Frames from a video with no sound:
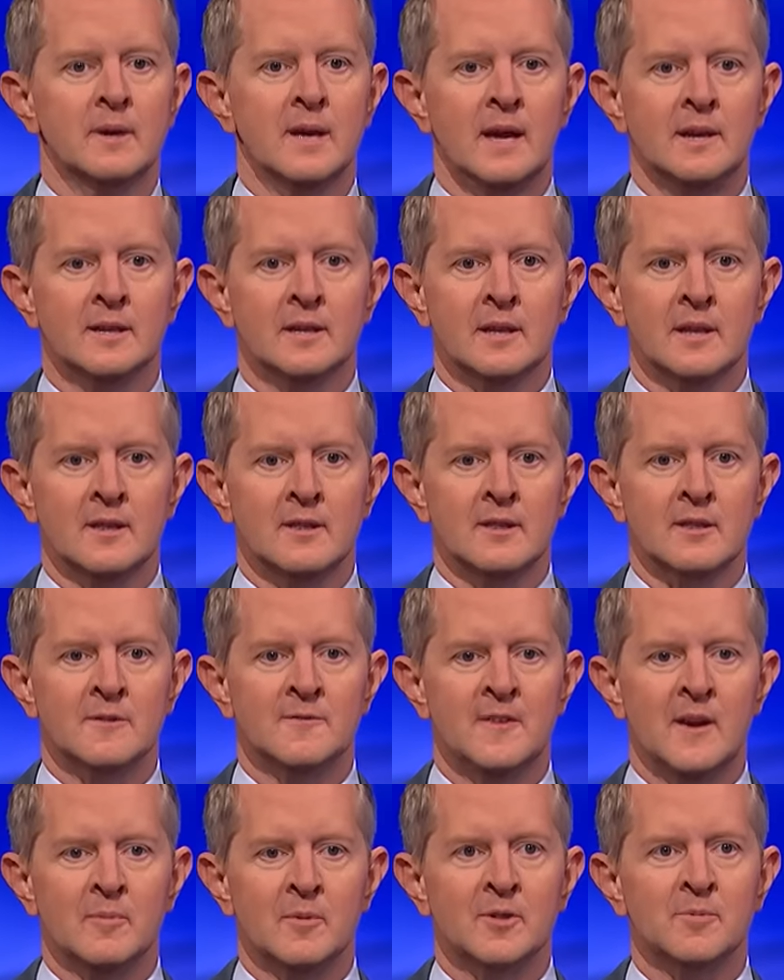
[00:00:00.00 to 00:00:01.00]
Gay Talese's
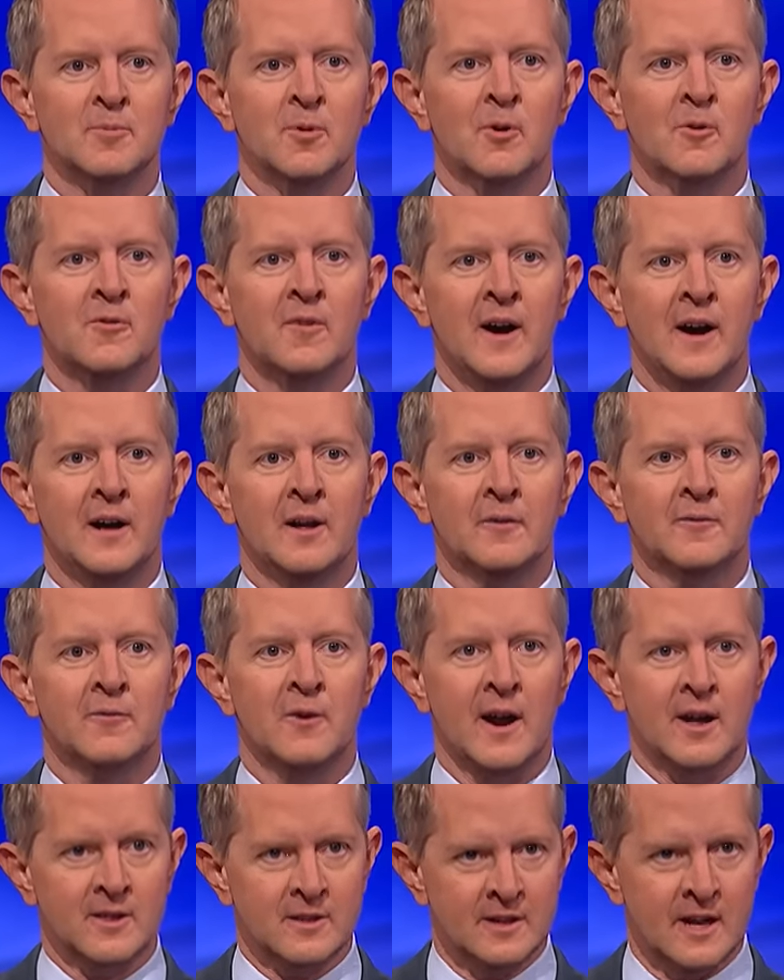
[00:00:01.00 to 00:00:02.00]
famous profile,
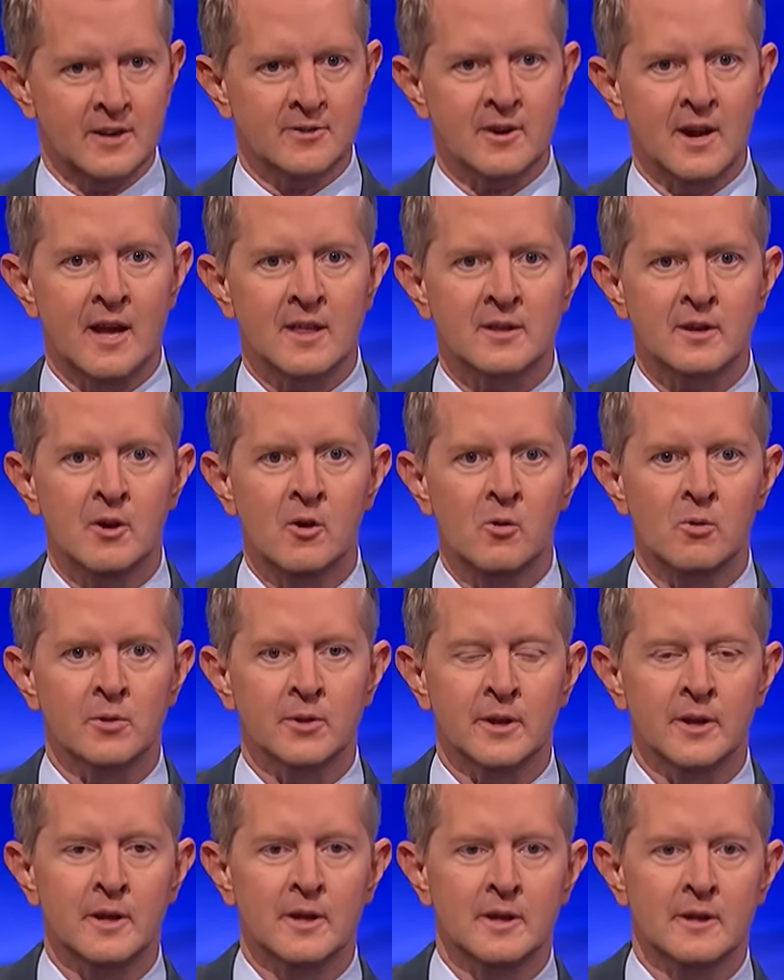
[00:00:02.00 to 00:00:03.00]
Frank Sinatra has a cold.